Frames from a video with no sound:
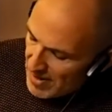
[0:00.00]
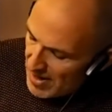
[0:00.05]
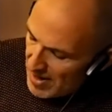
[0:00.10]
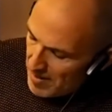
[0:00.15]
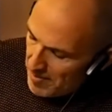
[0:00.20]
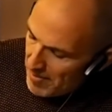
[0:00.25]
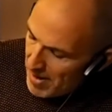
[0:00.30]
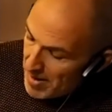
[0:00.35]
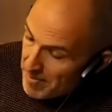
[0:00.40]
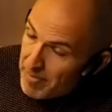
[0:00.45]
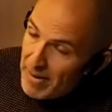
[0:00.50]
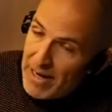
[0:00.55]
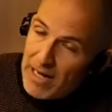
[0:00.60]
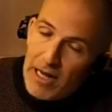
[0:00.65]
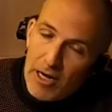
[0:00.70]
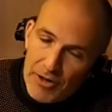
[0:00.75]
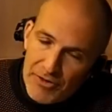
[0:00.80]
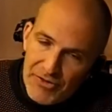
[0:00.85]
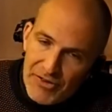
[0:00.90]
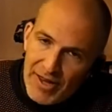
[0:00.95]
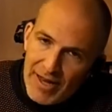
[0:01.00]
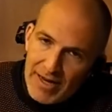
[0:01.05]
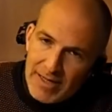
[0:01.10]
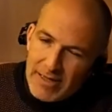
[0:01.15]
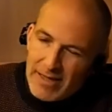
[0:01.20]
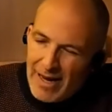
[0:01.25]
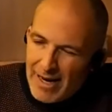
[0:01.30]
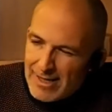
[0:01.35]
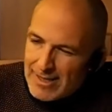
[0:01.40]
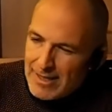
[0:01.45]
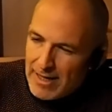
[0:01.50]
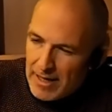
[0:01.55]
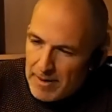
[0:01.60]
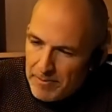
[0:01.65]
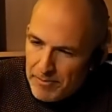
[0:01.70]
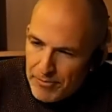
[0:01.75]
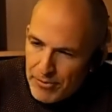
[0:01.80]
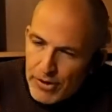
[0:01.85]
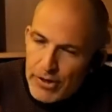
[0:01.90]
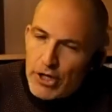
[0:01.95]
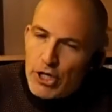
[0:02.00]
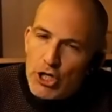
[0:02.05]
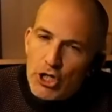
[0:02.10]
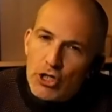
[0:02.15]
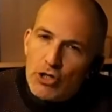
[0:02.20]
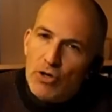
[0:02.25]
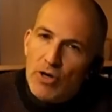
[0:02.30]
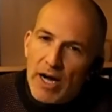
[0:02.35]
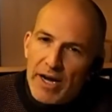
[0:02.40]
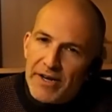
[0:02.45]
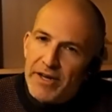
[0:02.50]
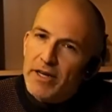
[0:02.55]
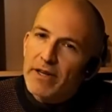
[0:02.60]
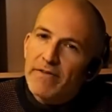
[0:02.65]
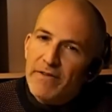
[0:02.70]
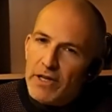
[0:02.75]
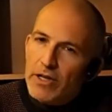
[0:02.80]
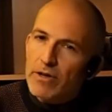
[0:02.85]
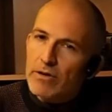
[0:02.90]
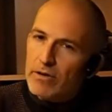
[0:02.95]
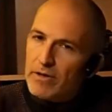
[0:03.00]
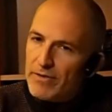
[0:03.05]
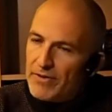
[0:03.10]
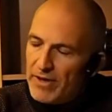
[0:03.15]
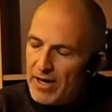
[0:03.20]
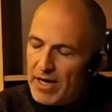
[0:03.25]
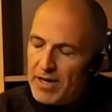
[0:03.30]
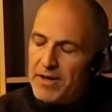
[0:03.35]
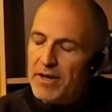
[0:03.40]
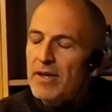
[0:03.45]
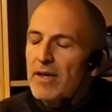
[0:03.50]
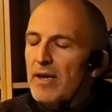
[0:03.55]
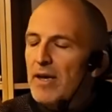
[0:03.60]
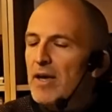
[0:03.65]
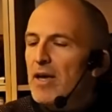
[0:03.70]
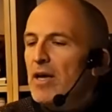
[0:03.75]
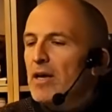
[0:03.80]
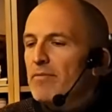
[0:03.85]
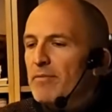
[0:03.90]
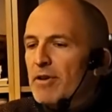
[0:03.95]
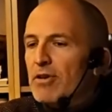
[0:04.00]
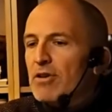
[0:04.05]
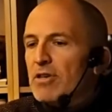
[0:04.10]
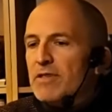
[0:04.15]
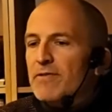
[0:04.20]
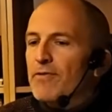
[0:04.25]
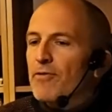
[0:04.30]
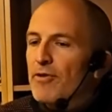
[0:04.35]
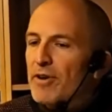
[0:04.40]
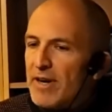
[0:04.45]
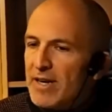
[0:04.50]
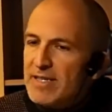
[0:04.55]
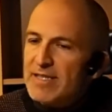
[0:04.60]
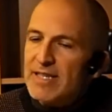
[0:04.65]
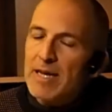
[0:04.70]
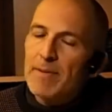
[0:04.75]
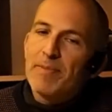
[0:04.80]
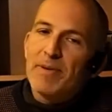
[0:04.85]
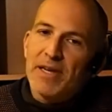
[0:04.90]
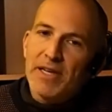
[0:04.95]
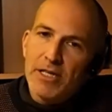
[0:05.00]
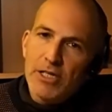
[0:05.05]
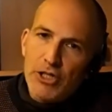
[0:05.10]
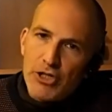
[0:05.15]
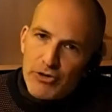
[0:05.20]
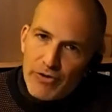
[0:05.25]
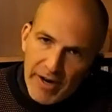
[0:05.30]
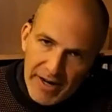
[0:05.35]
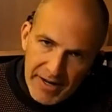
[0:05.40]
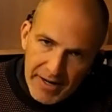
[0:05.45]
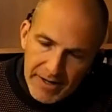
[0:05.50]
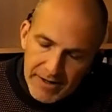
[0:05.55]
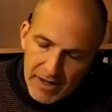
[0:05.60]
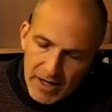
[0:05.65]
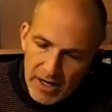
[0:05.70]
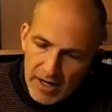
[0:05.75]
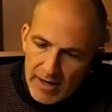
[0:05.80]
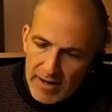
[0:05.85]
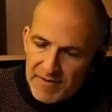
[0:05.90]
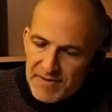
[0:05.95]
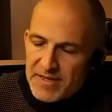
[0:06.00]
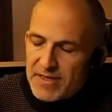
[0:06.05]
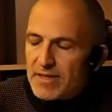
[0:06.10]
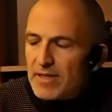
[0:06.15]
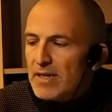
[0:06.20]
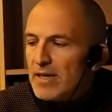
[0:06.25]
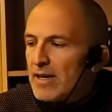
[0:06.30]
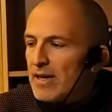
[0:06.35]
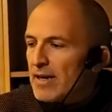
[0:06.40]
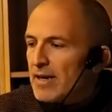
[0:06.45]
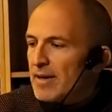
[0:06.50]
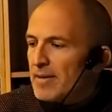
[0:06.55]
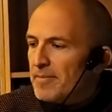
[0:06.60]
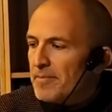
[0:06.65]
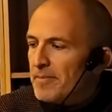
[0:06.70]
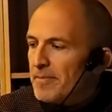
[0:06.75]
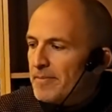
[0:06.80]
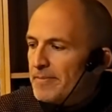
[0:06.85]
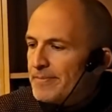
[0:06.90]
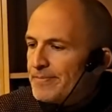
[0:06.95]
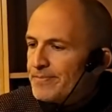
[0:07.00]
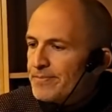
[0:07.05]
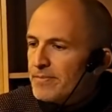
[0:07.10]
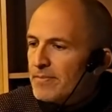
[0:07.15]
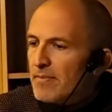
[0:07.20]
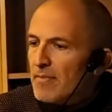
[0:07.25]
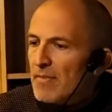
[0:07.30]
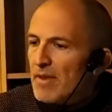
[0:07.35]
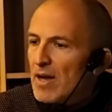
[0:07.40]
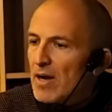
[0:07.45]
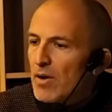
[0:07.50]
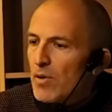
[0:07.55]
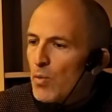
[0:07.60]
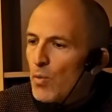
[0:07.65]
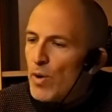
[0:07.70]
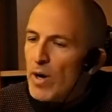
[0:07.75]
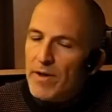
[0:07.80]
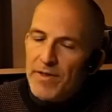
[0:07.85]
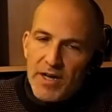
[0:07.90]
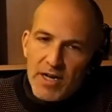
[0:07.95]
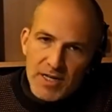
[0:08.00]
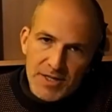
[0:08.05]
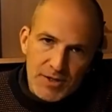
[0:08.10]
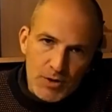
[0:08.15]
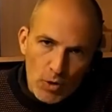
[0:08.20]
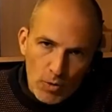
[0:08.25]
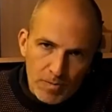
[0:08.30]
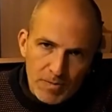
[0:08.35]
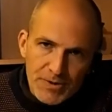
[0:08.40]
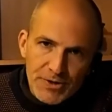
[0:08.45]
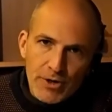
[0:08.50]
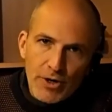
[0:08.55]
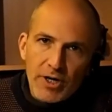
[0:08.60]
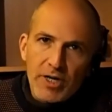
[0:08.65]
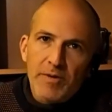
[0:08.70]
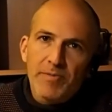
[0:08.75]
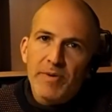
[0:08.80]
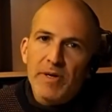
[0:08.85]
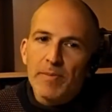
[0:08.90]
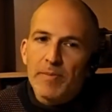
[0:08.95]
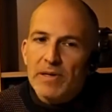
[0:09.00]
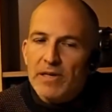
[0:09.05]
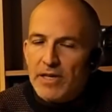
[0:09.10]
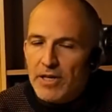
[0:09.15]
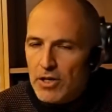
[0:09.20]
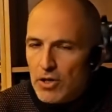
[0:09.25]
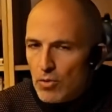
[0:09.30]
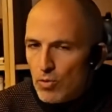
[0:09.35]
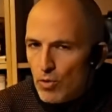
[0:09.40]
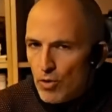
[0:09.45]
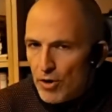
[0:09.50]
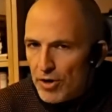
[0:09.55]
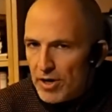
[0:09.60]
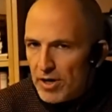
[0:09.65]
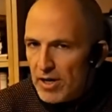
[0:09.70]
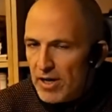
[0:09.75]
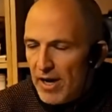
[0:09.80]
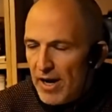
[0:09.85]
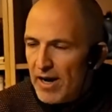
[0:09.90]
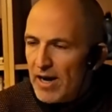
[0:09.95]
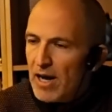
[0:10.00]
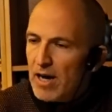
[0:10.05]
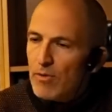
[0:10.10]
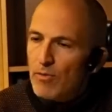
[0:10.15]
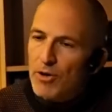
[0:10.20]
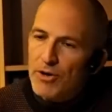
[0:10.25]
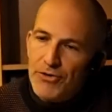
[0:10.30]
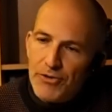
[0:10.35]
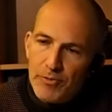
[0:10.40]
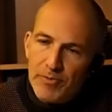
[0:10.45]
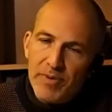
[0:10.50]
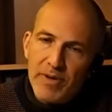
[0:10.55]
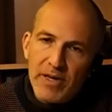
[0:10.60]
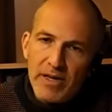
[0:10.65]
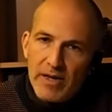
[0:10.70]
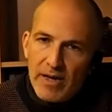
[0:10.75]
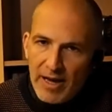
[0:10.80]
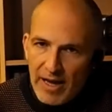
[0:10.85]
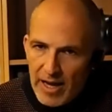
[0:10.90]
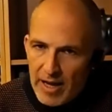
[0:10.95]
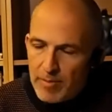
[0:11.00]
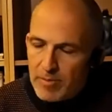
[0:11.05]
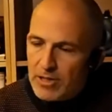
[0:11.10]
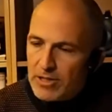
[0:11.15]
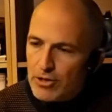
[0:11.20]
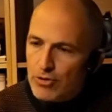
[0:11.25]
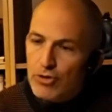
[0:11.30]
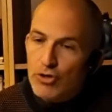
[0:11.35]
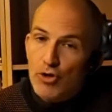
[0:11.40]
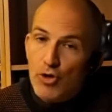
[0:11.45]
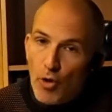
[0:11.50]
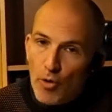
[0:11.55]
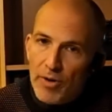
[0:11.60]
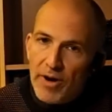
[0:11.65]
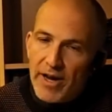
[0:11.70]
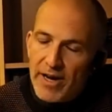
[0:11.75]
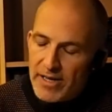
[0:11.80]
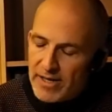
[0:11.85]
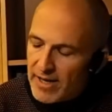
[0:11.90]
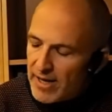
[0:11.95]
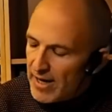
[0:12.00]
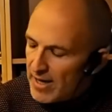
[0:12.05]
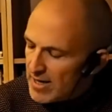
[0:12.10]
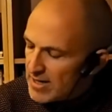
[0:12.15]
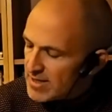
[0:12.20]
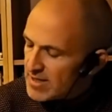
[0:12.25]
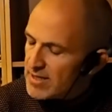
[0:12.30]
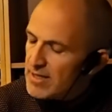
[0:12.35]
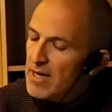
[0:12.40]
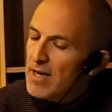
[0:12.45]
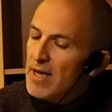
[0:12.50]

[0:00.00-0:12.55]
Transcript: my bailout tanks. And actually, I'm pretty sure I did a video on that, because, for example, in training dives, where there's open circuit people in the water and I want to be able to donate gas,